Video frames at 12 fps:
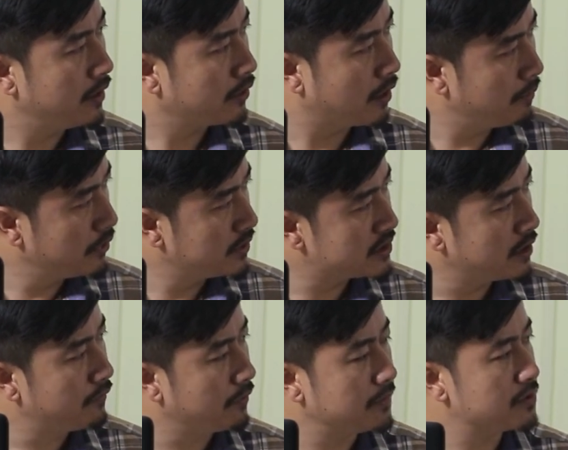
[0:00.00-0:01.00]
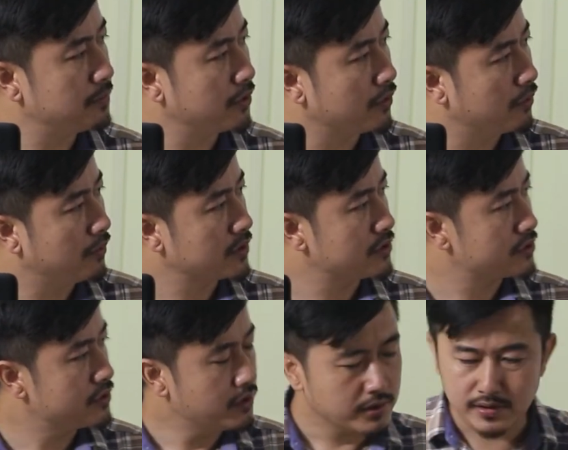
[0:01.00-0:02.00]
Communist Information Bureau, was
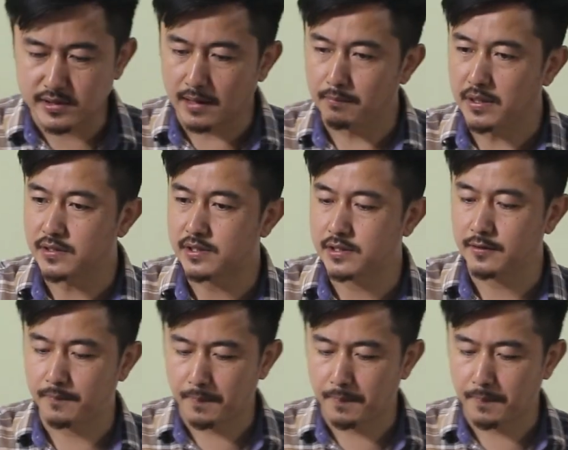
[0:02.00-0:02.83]
also established.